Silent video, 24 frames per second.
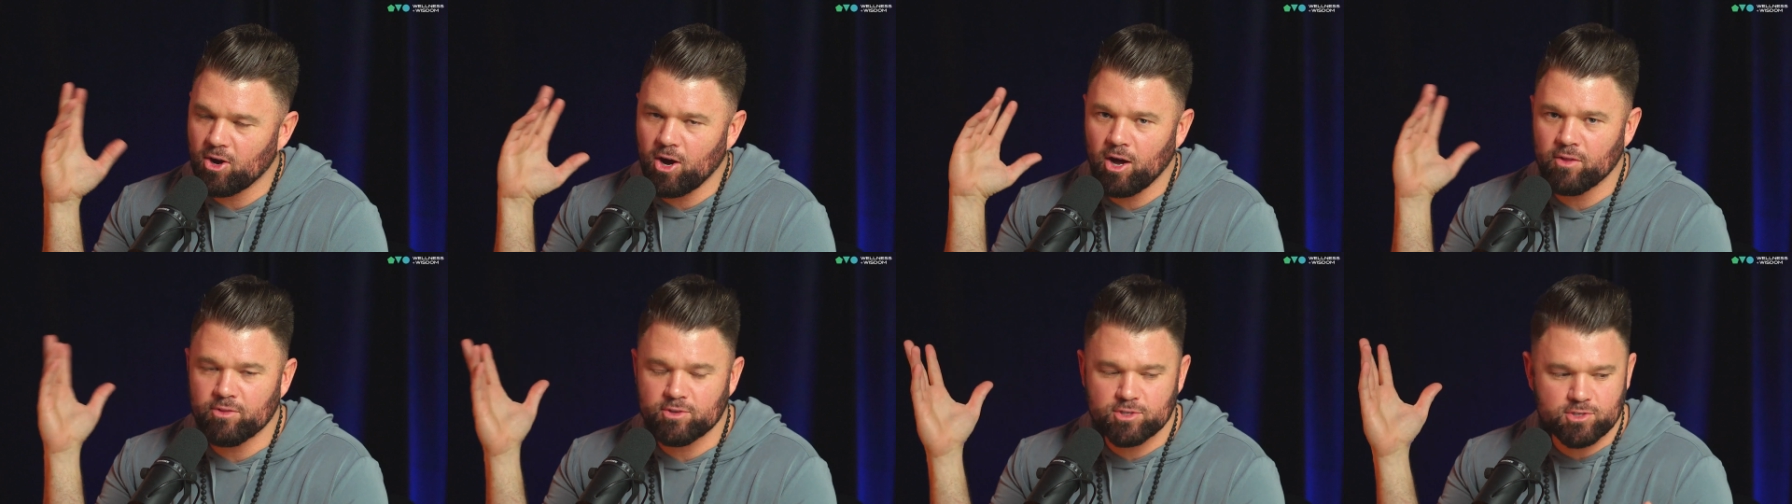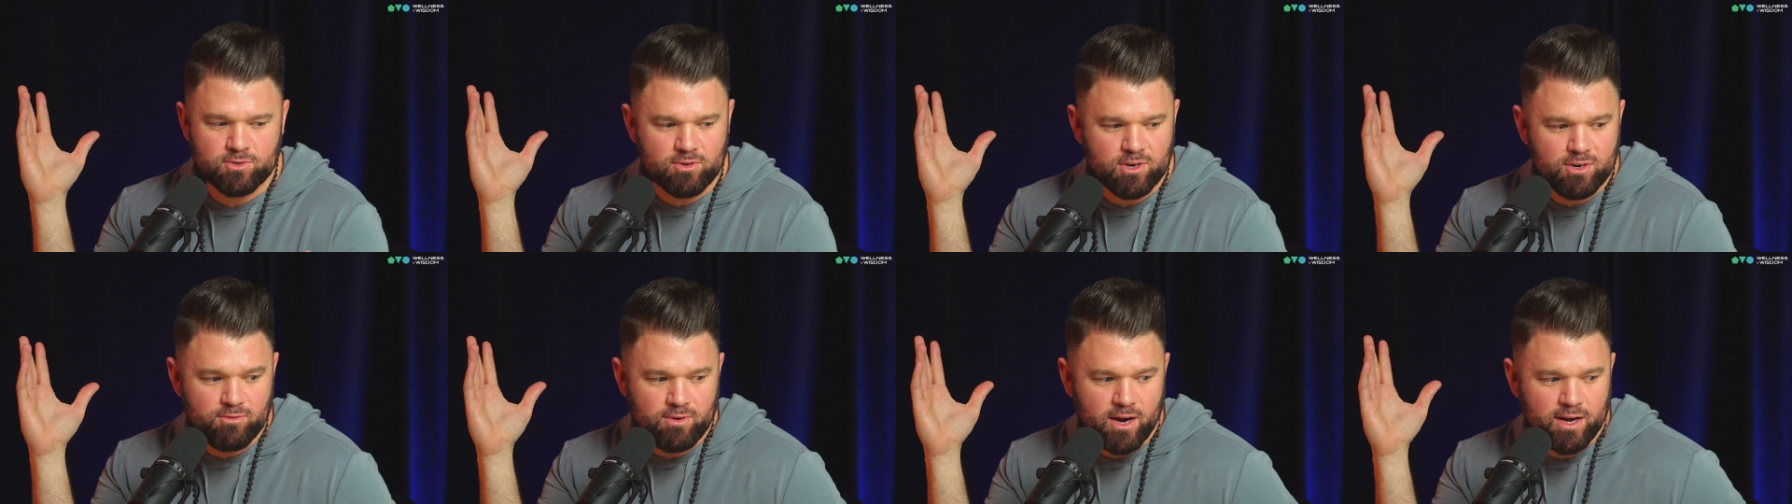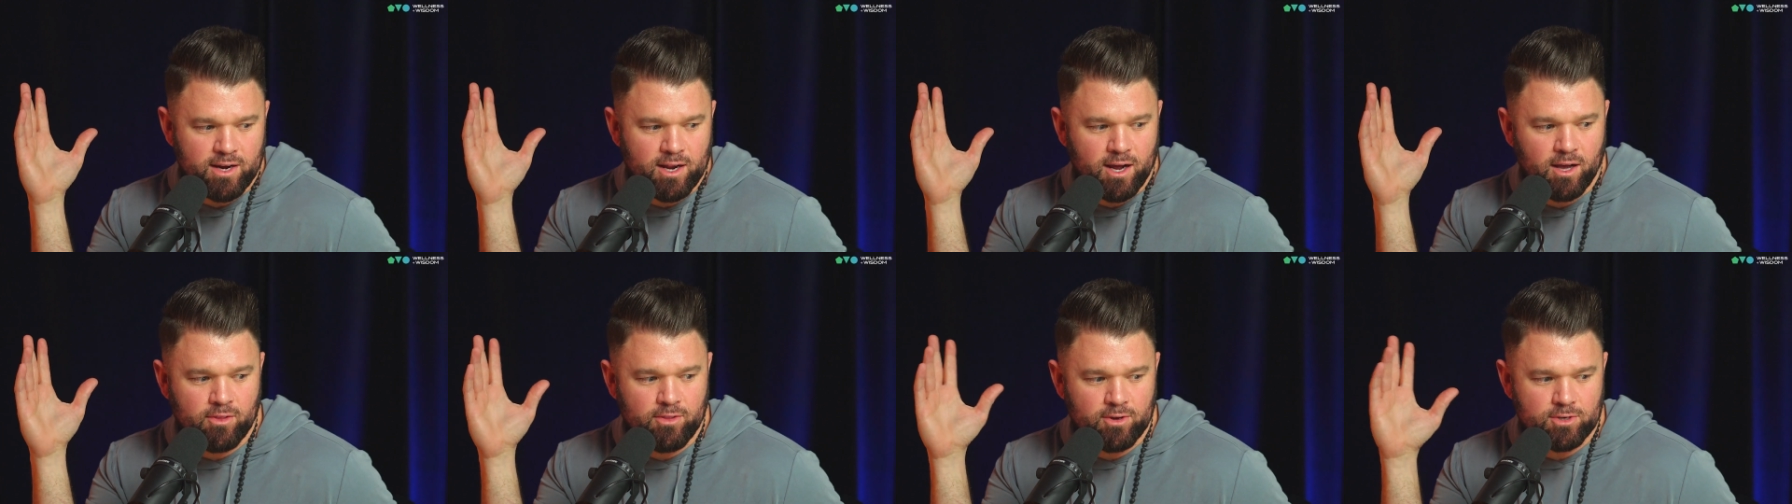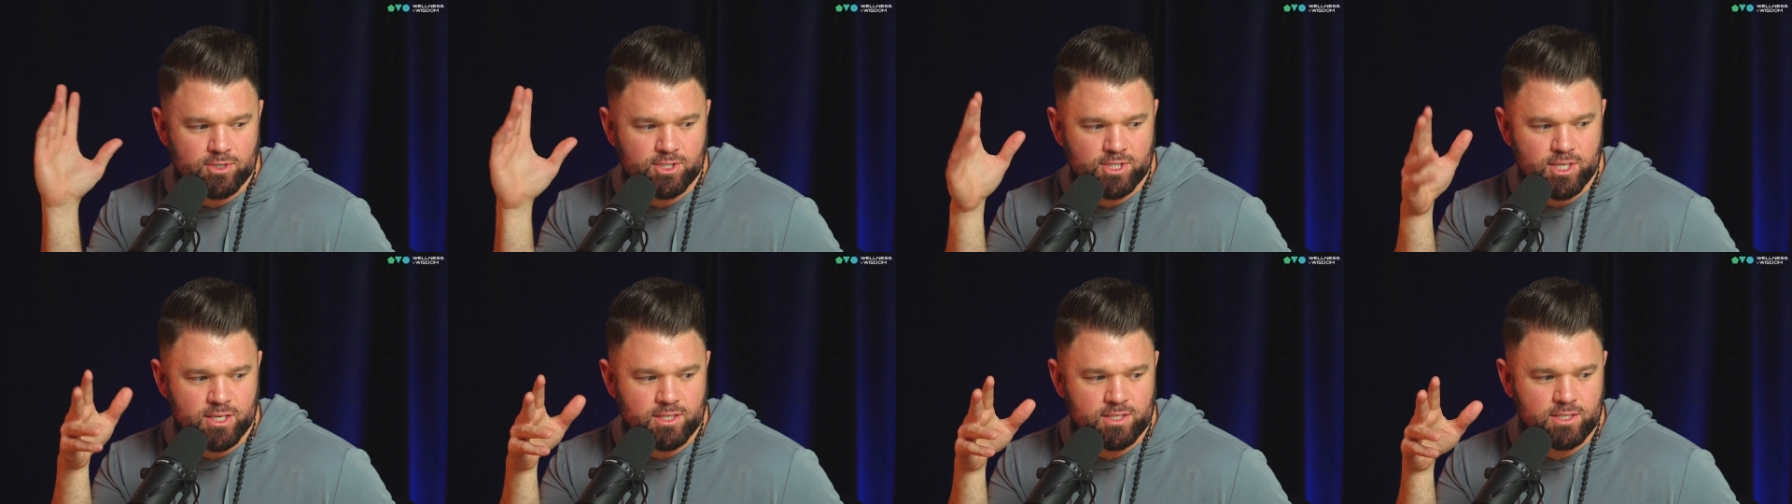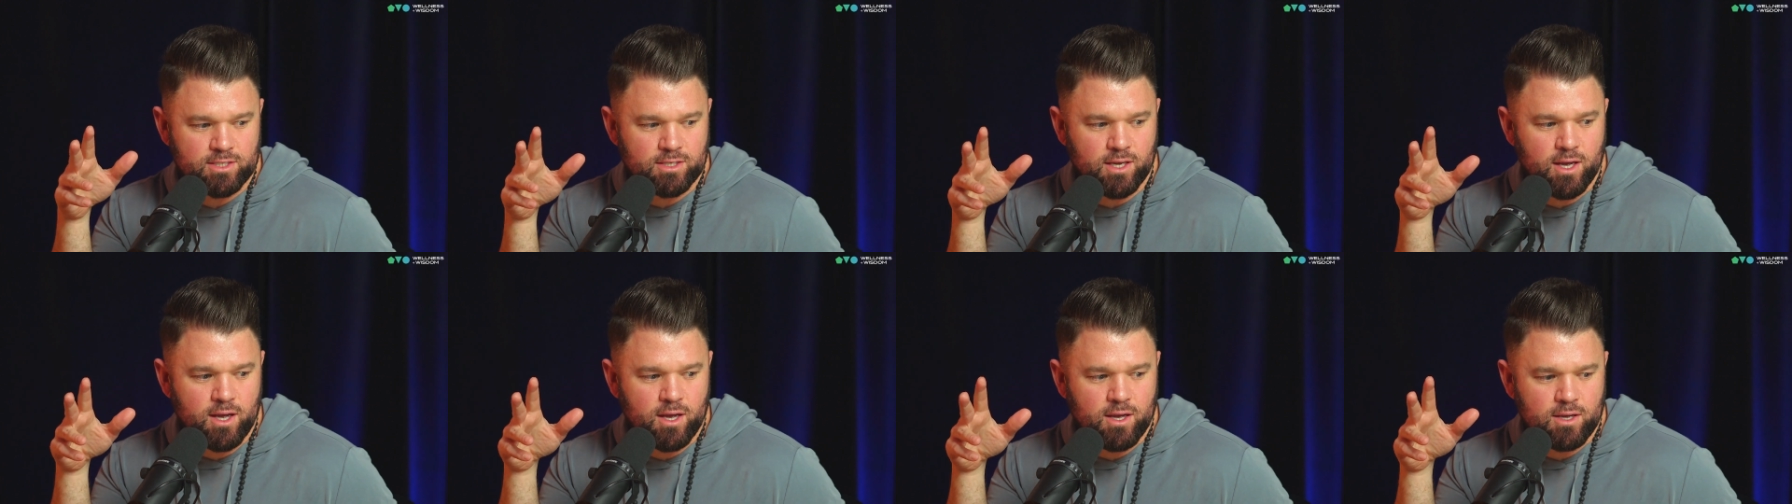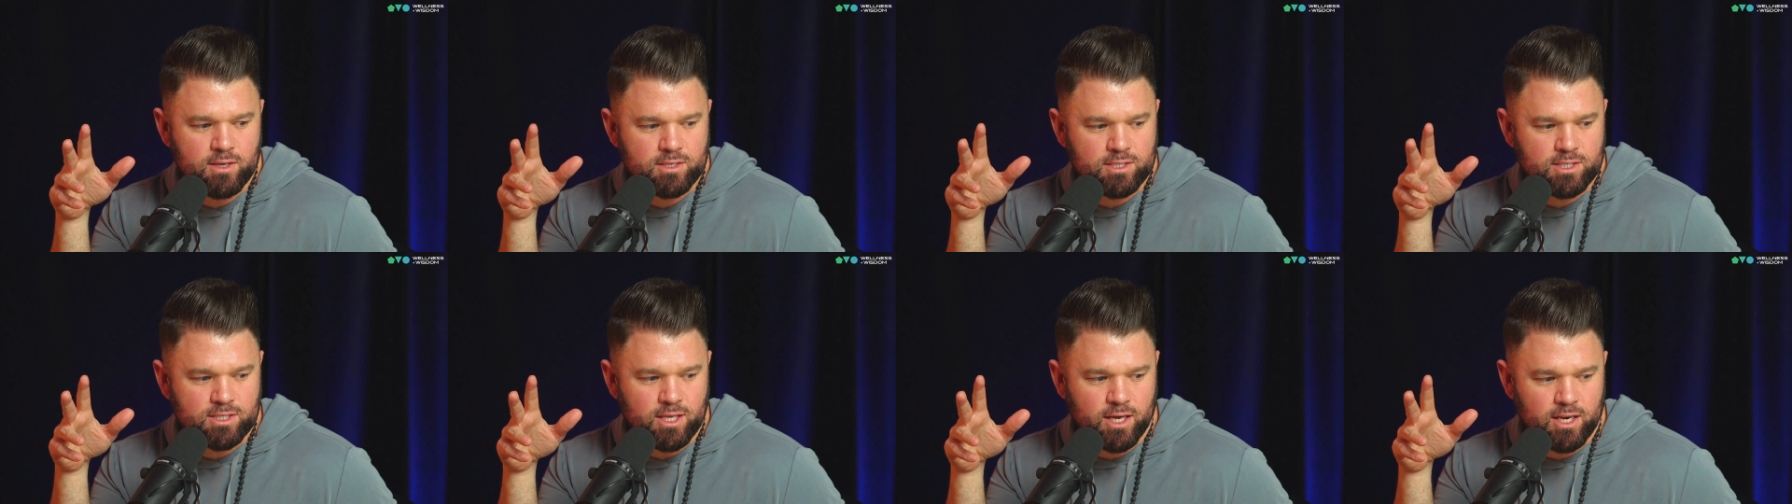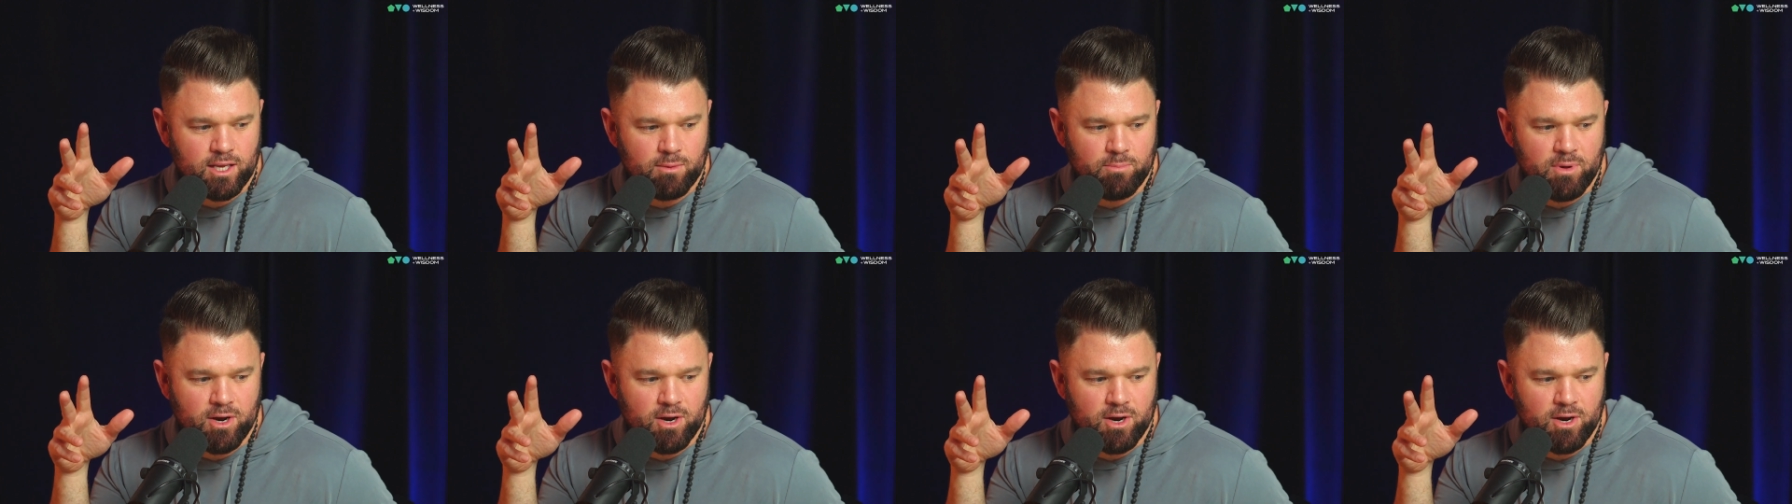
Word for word: on the screen right now, there's this study,